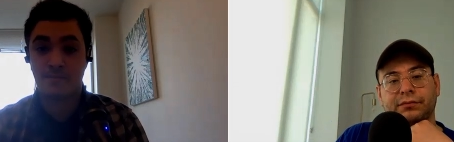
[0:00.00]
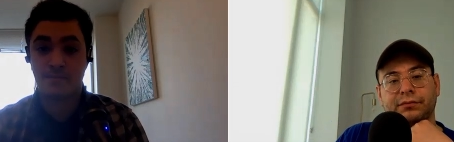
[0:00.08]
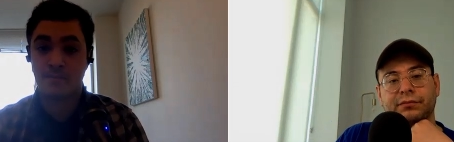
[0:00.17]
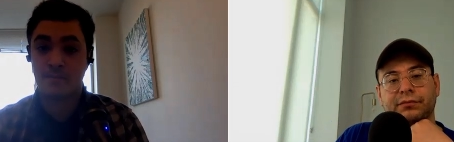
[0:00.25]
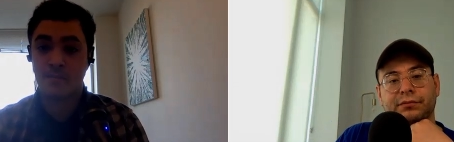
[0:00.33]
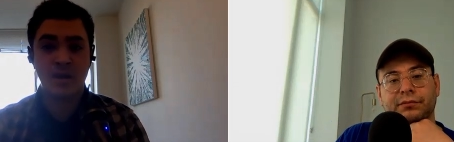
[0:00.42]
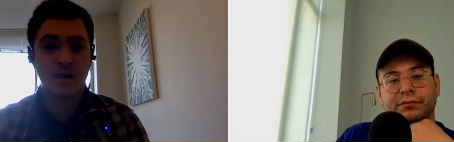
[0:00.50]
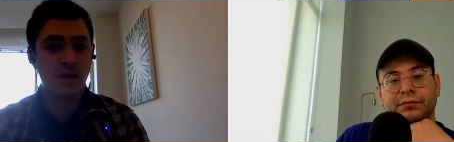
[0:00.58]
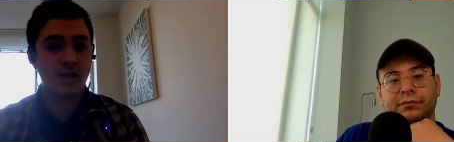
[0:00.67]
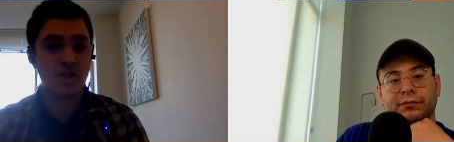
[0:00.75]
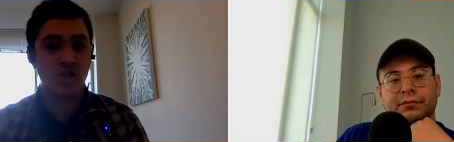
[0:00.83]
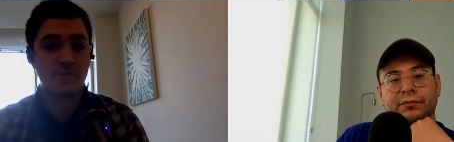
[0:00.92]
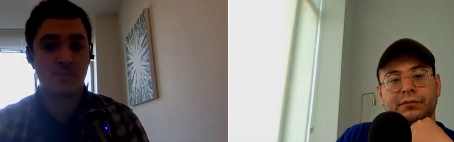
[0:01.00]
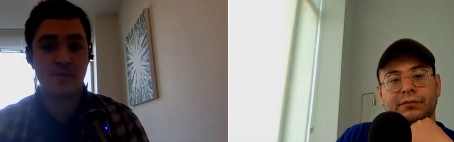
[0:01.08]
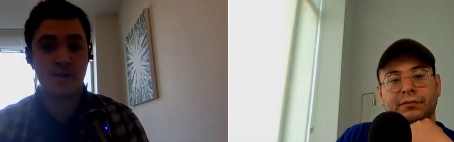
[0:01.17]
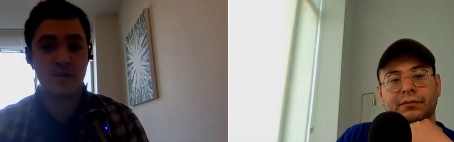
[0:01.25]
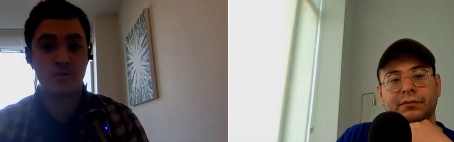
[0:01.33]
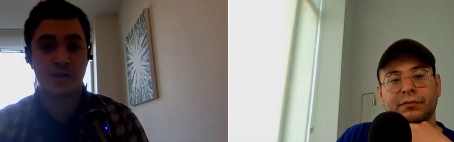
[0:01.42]
Speaker 1: people
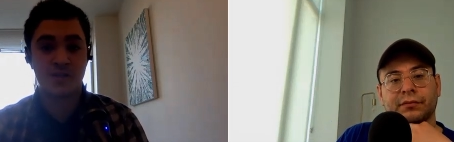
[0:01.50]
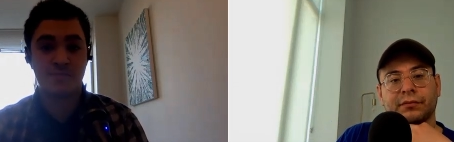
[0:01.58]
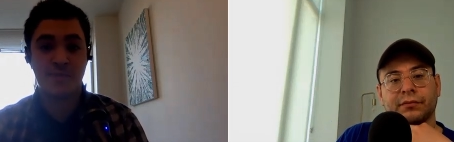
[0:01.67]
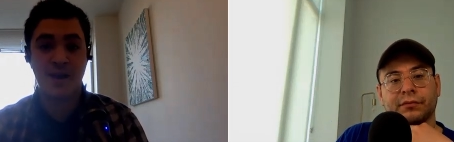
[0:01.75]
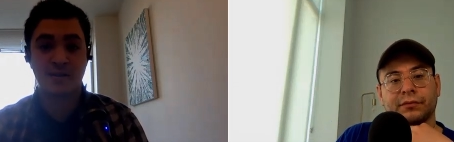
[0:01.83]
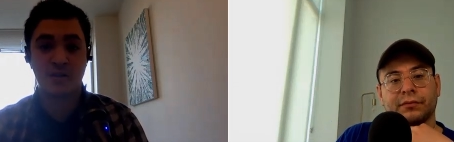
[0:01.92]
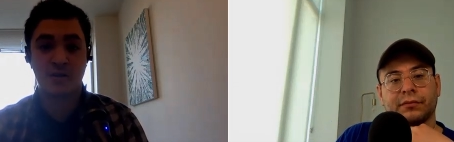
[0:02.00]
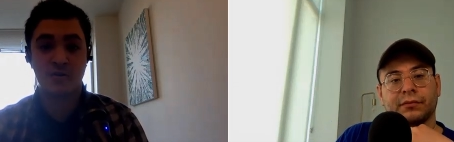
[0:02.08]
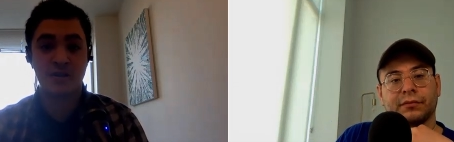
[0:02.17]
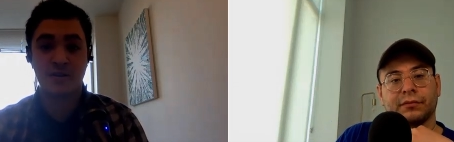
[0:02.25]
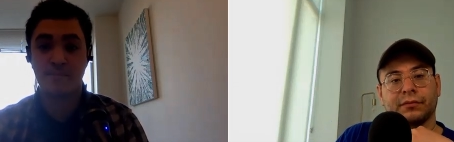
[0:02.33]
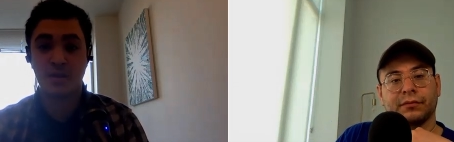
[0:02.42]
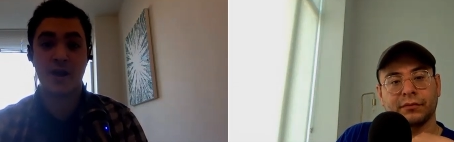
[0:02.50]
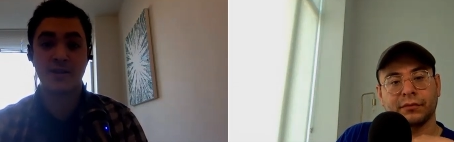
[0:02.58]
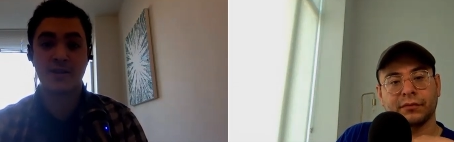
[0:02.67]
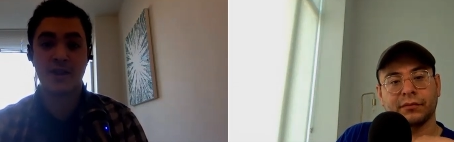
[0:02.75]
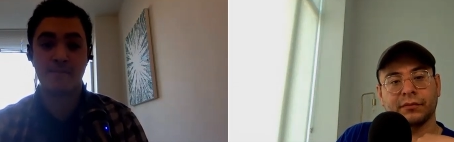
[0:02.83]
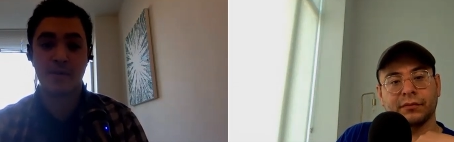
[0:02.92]
within ten miles of you, you
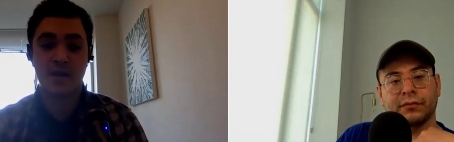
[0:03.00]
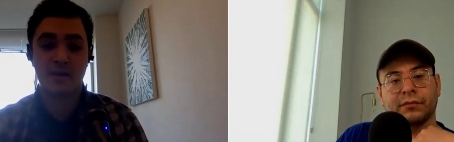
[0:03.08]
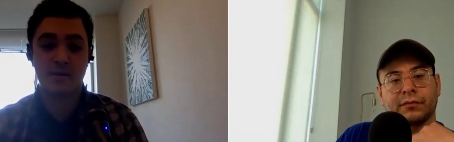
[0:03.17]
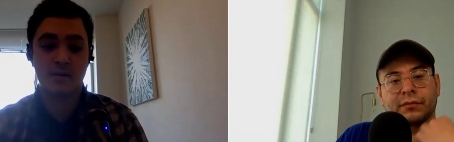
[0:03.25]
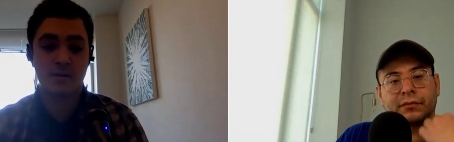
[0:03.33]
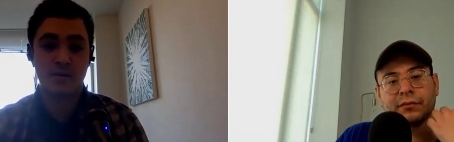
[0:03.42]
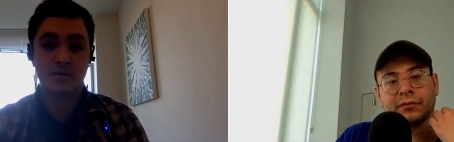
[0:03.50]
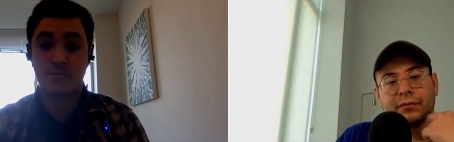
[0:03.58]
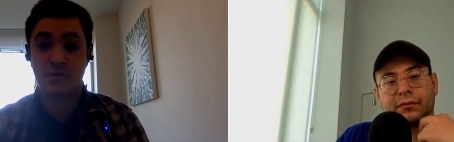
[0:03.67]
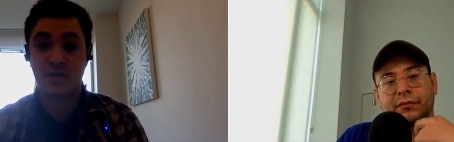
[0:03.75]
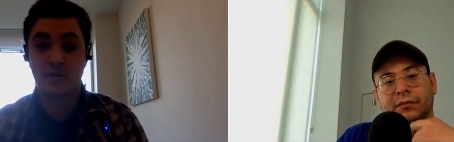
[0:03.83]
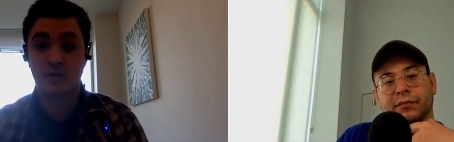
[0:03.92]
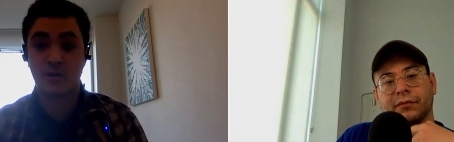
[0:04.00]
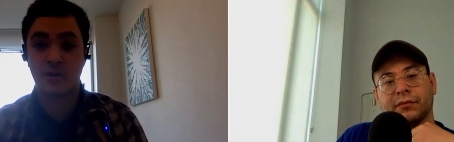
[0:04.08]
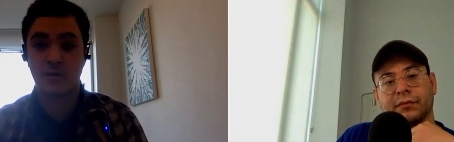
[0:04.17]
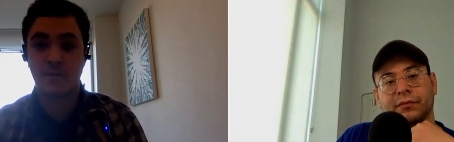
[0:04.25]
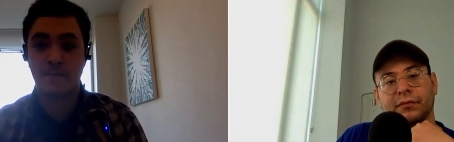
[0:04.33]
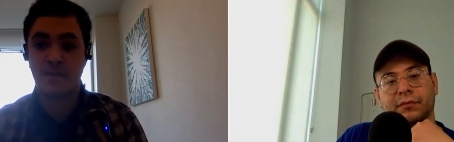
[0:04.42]
can cover them a lot cheaper
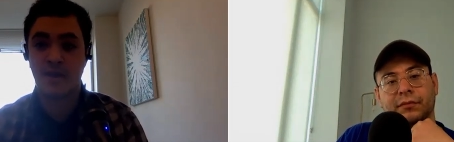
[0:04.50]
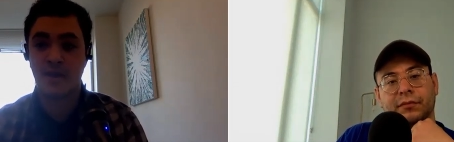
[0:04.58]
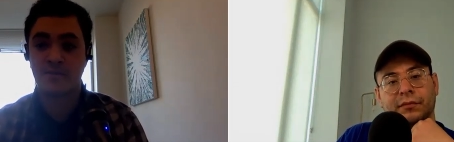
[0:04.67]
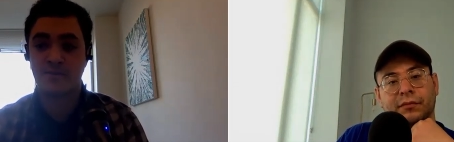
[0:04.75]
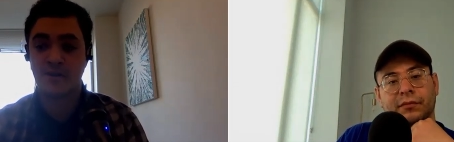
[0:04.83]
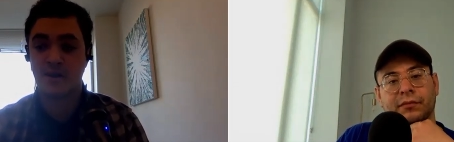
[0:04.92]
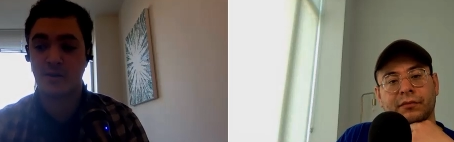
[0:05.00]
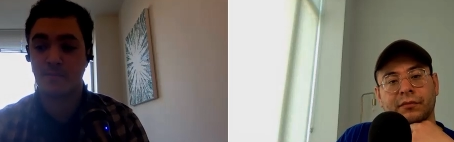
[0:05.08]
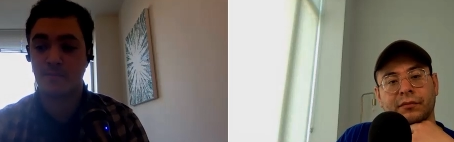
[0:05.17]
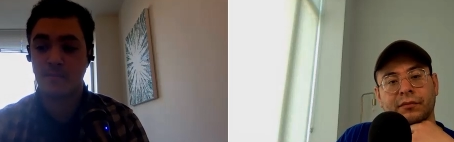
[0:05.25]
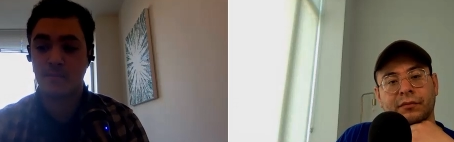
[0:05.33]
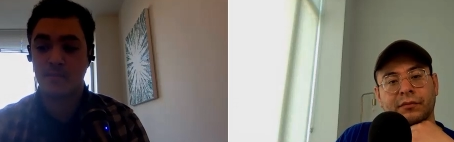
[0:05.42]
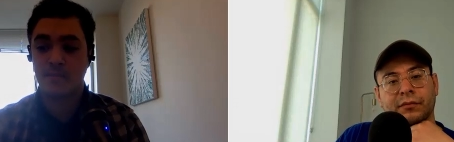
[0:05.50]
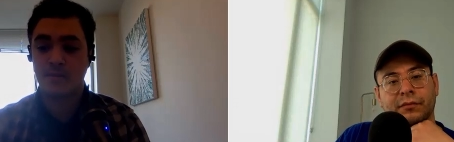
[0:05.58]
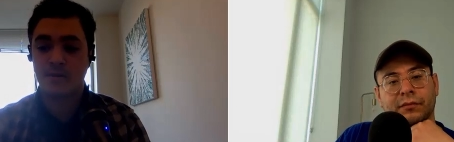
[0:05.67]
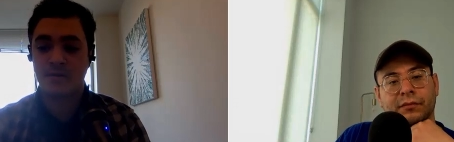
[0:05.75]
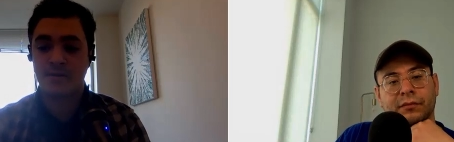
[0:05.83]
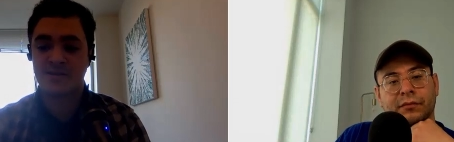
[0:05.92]
than you'd expect. You don't need a
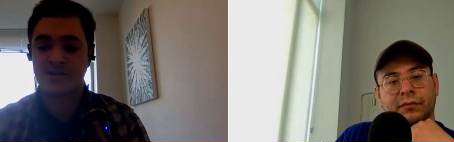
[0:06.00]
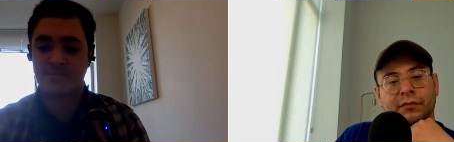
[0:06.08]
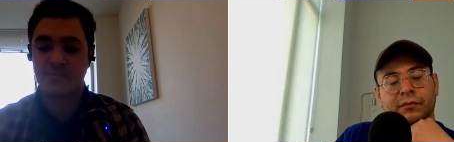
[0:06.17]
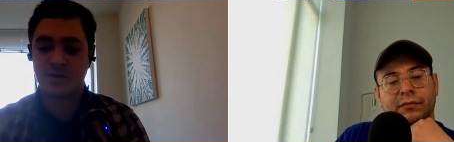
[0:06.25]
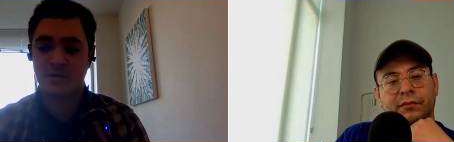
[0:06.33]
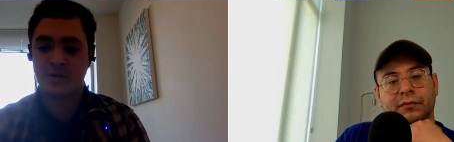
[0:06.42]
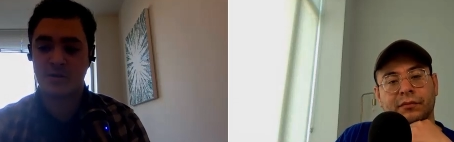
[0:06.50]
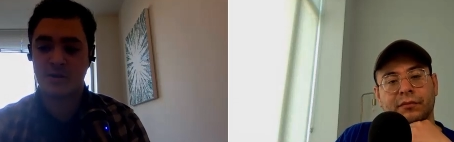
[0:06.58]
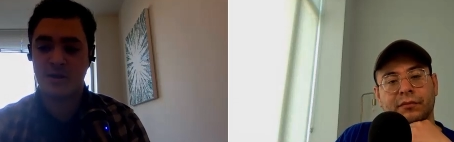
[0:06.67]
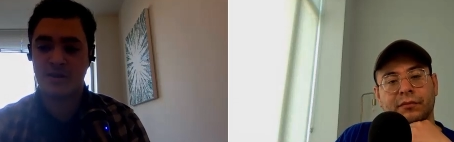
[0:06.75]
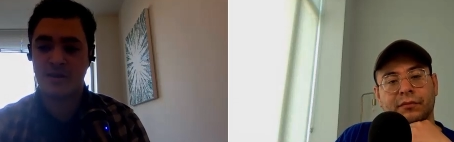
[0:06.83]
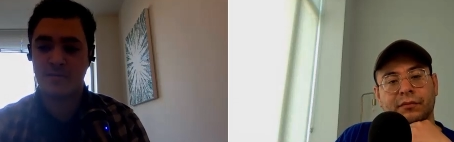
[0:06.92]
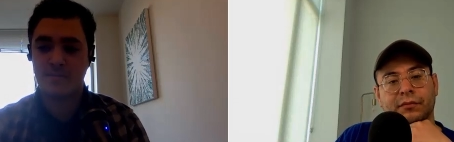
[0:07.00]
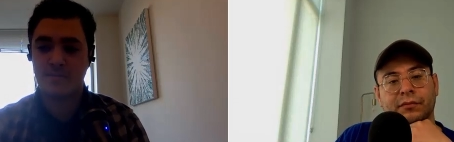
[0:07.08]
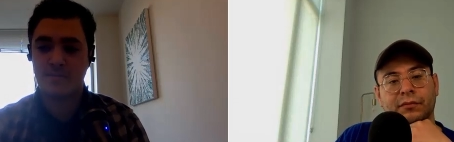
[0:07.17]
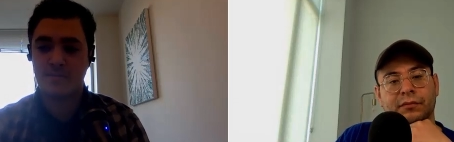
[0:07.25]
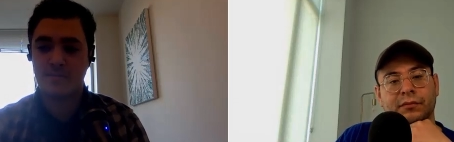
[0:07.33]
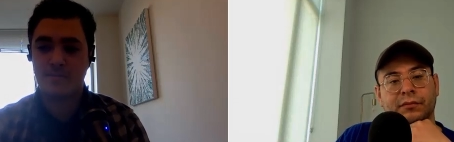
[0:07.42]
million, multi-million dollar ad
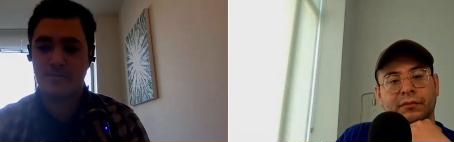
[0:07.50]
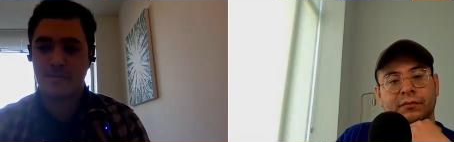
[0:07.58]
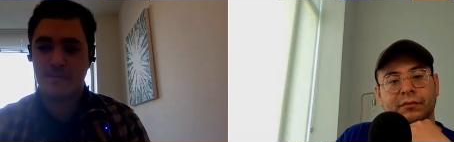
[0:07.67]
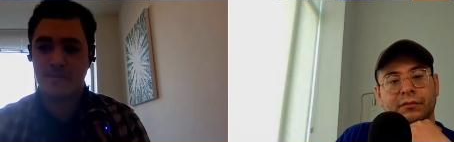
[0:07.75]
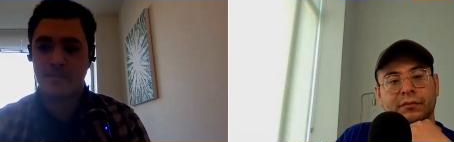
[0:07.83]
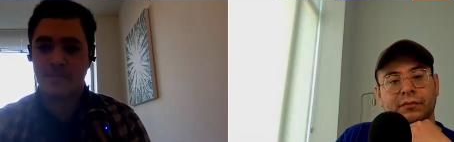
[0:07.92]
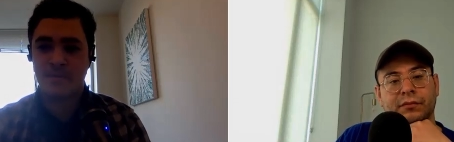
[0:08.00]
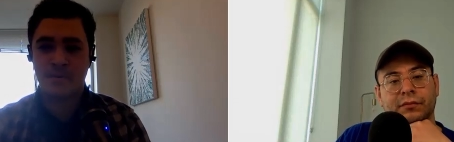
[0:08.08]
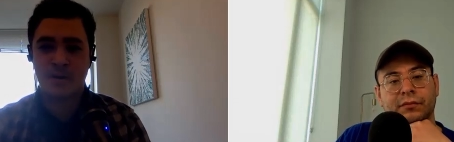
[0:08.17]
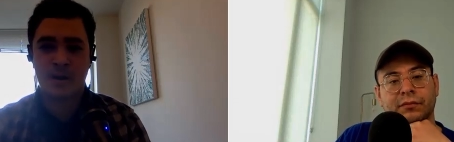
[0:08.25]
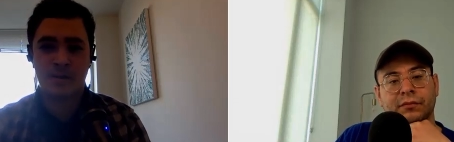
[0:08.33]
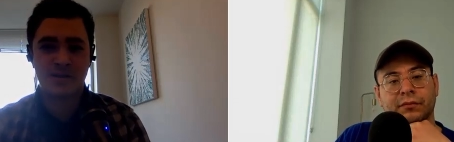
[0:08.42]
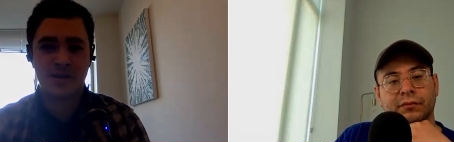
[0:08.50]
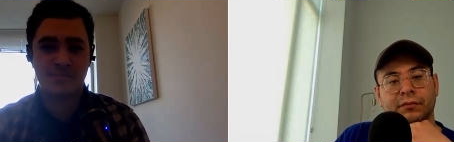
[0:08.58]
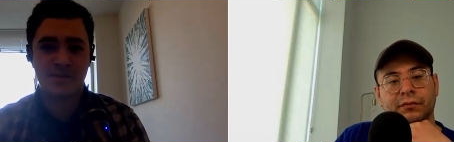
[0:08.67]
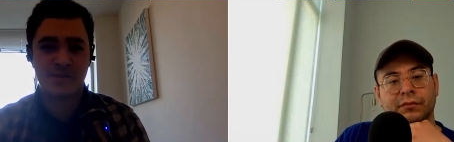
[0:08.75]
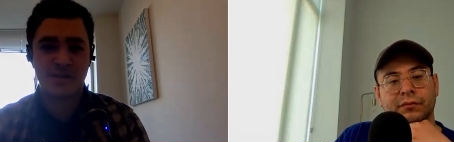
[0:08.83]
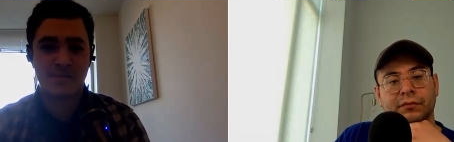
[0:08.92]
campaign. So that's pretty
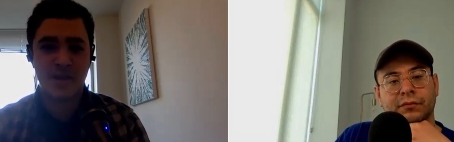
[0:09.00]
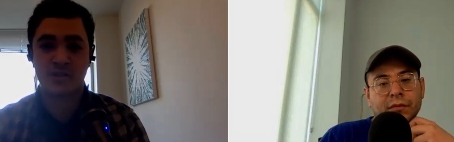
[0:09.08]
good.